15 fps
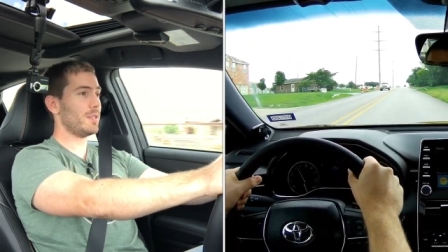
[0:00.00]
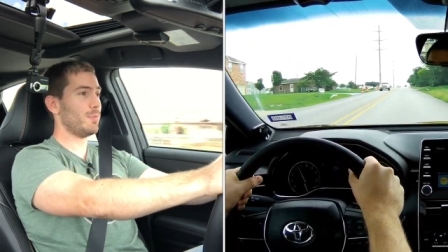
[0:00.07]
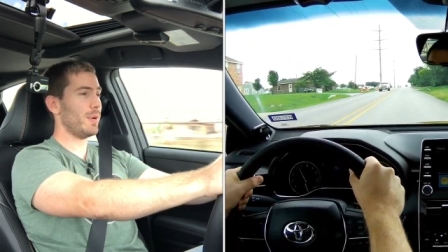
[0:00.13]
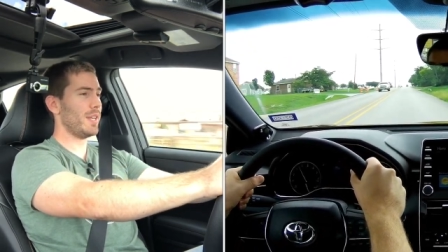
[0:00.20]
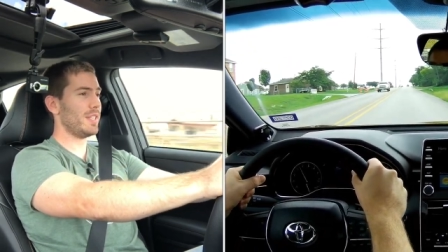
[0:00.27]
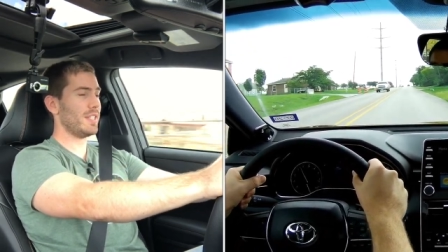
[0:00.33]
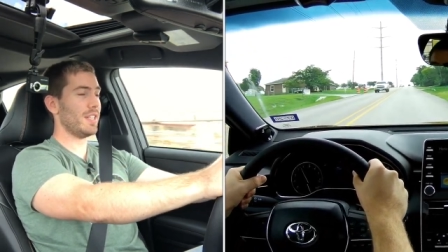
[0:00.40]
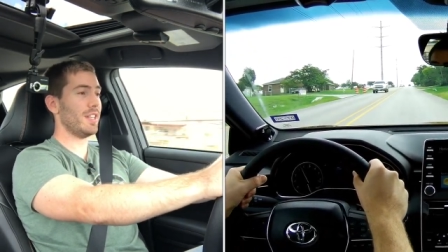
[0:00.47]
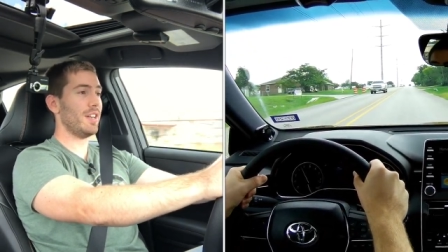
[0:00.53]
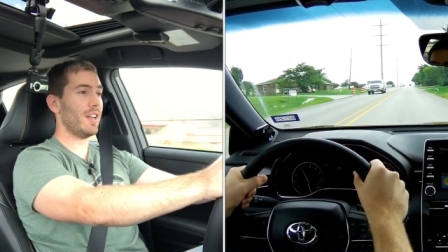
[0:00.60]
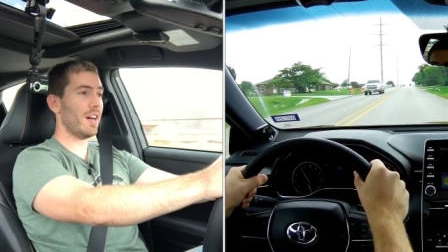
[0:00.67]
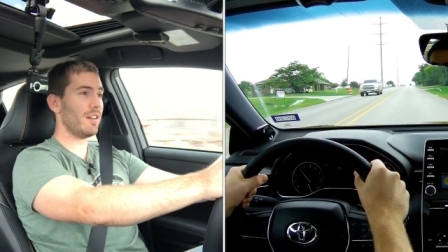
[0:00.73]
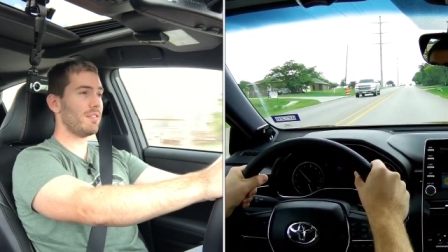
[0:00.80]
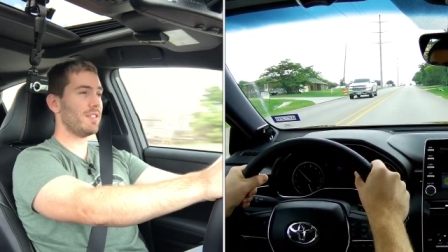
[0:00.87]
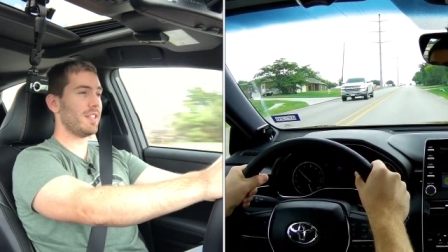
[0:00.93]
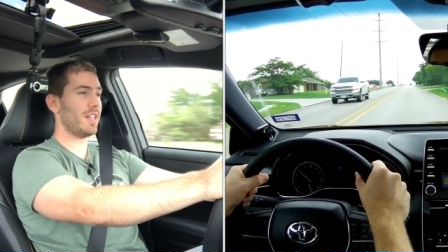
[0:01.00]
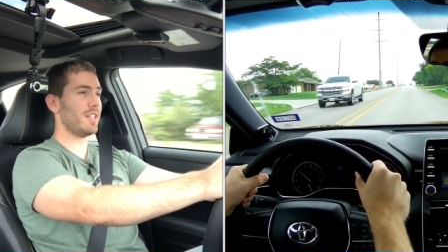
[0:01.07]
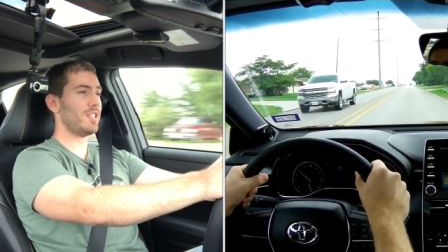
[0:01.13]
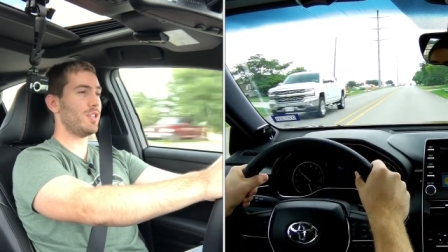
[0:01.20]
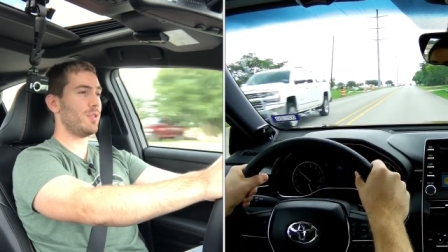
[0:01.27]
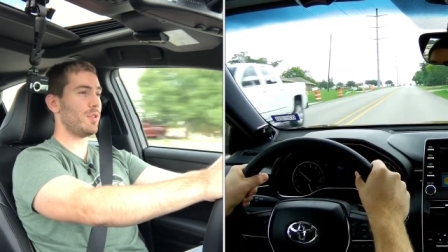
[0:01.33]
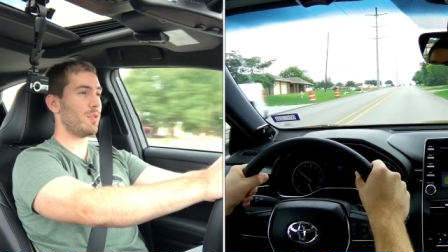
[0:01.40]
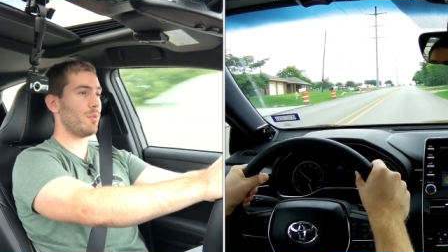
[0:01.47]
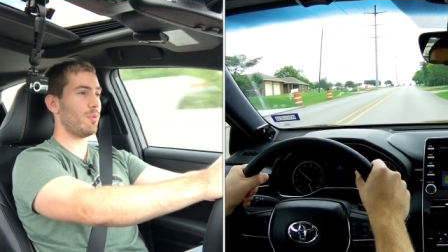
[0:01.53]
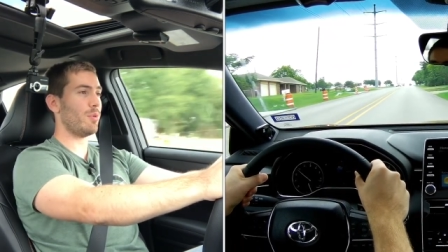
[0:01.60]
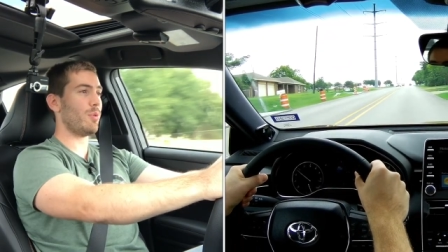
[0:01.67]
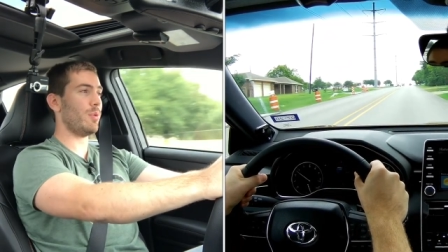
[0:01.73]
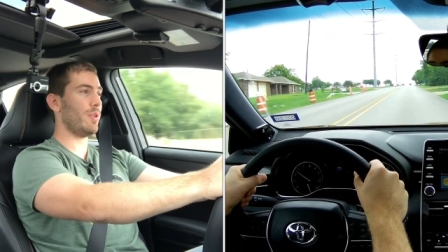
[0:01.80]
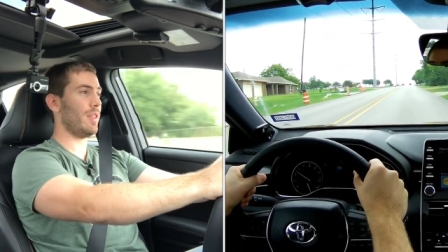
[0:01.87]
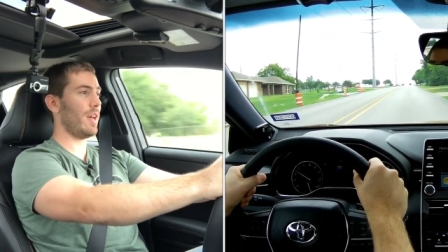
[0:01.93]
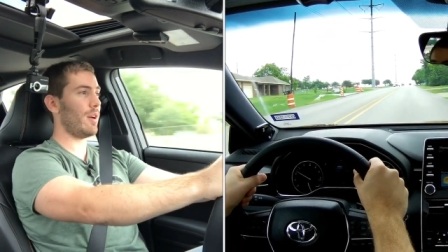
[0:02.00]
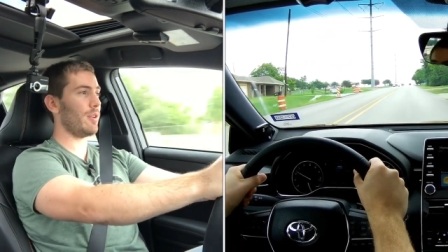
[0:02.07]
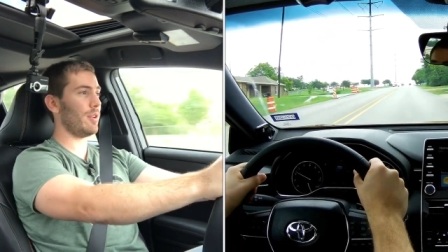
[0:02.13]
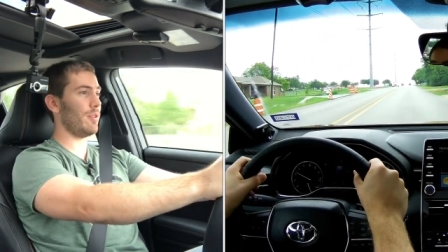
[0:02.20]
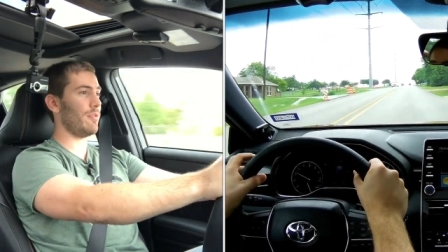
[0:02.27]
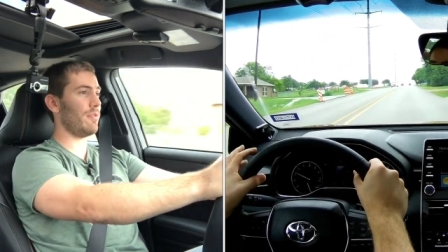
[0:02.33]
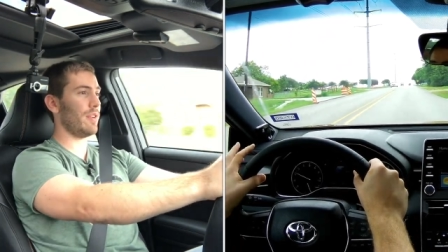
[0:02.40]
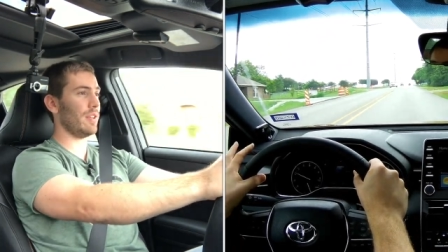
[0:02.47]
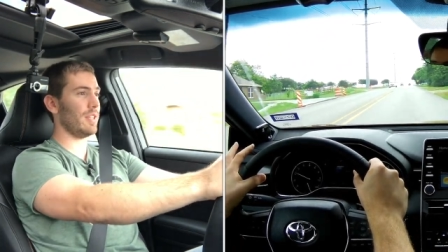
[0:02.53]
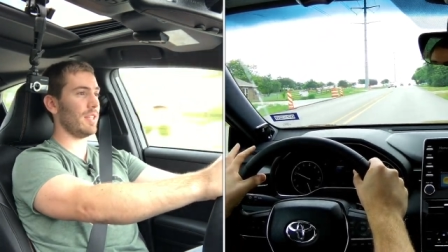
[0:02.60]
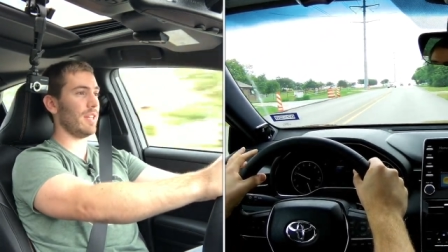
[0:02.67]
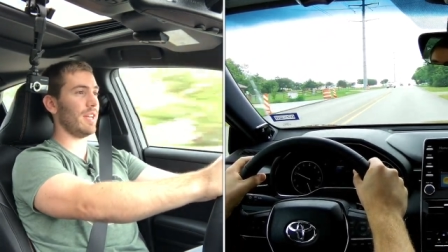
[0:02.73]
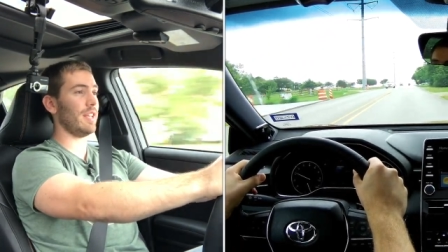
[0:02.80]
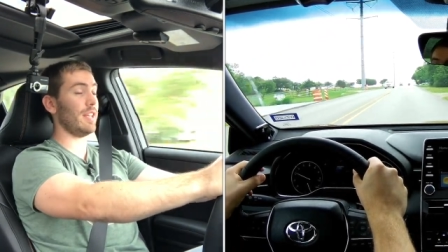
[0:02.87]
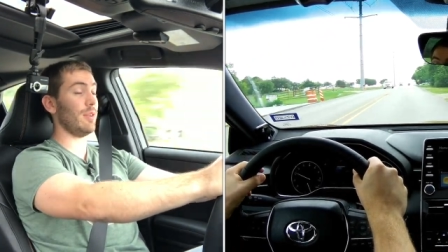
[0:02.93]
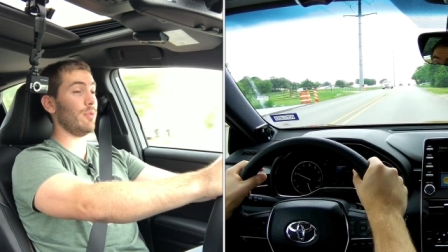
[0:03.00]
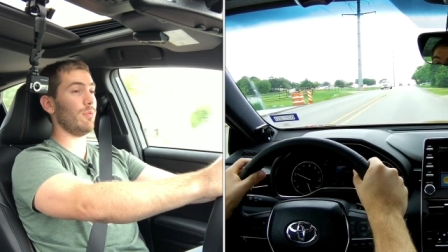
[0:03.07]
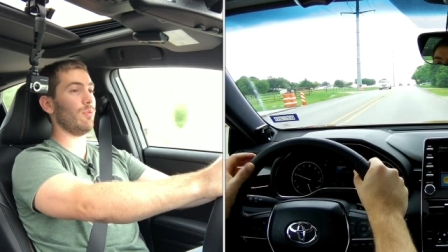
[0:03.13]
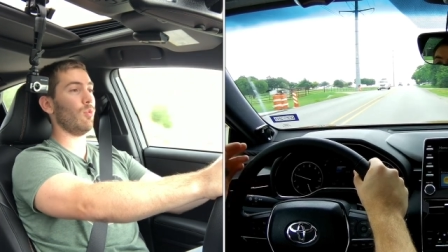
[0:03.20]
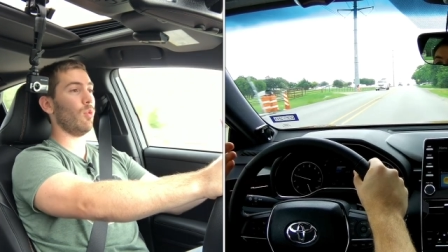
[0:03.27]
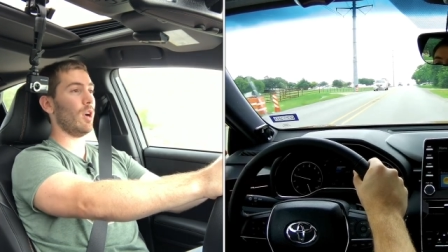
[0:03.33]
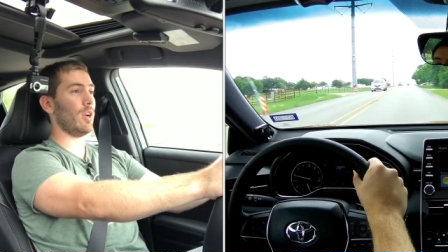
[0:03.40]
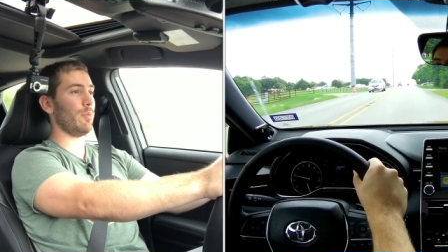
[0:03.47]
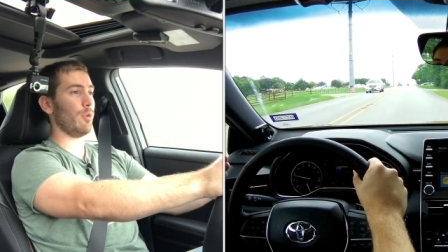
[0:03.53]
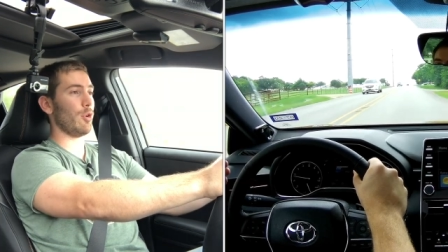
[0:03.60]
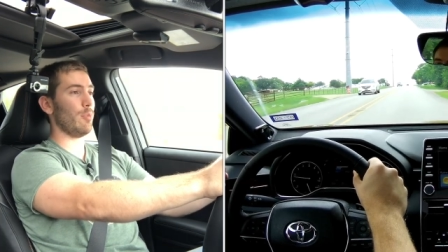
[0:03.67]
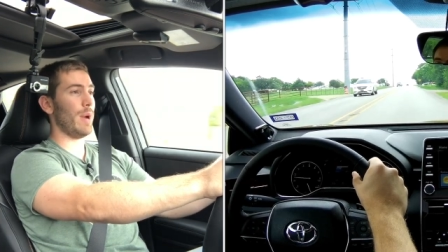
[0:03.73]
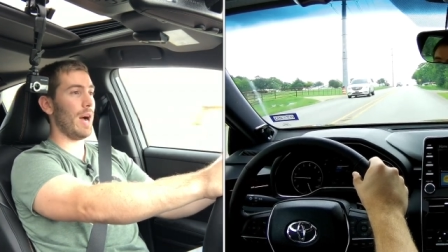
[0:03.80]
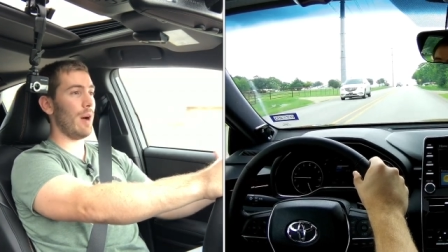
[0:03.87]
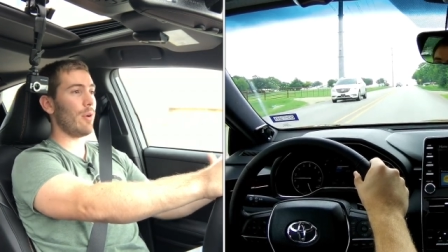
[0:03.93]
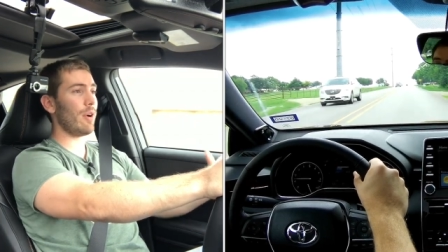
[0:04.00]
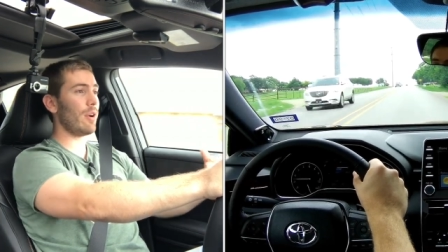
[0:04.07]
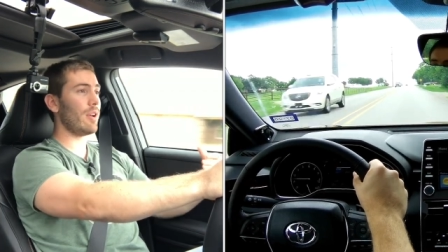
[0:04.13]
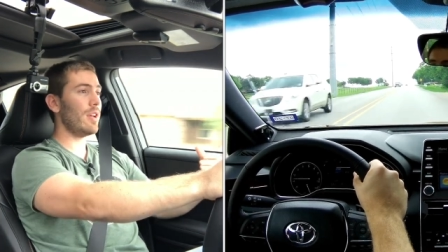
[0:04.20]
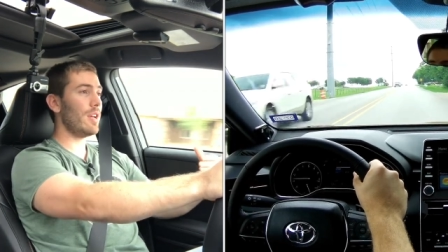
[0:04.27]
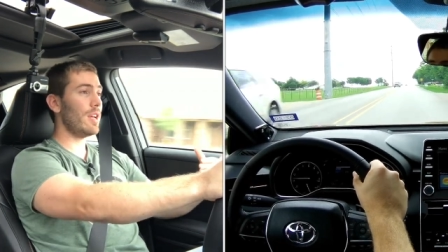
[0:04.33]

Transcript: but it's enough to get you through without you feeling like you want more power,